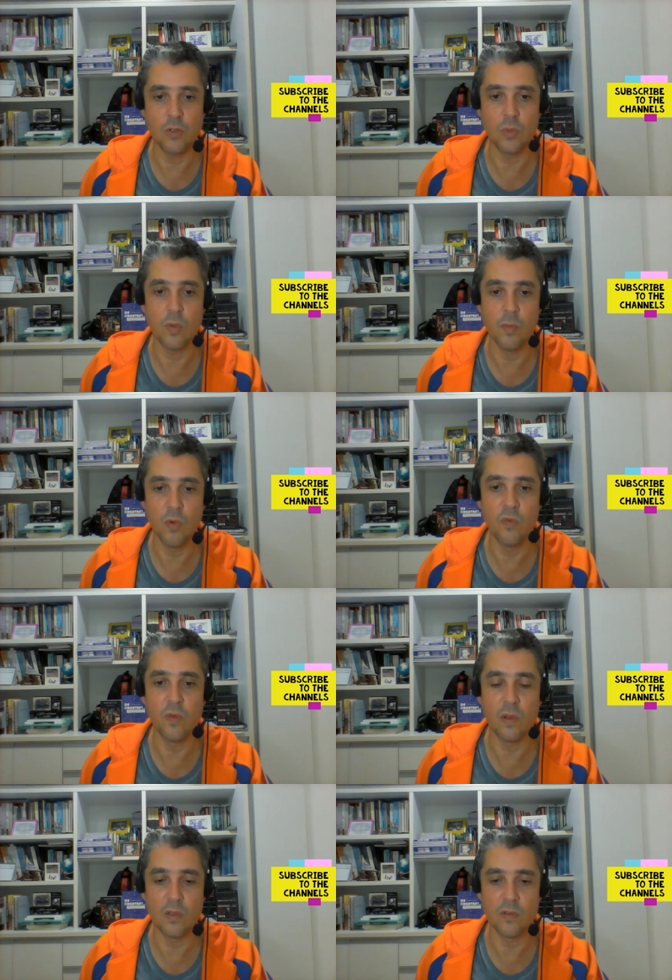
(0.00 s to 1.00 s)
to remove
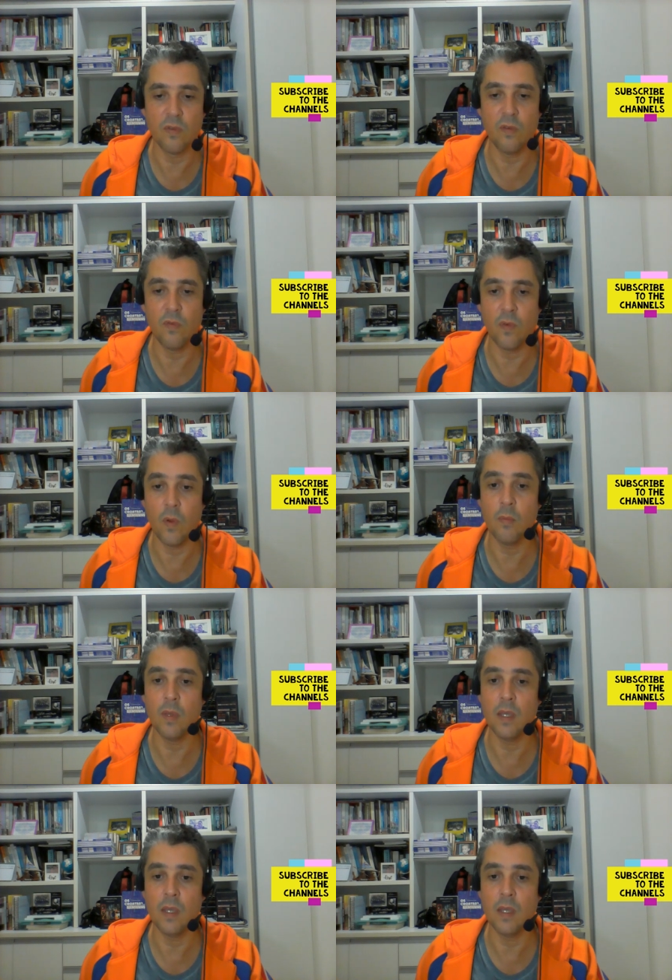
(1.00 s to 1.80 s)
philosophy from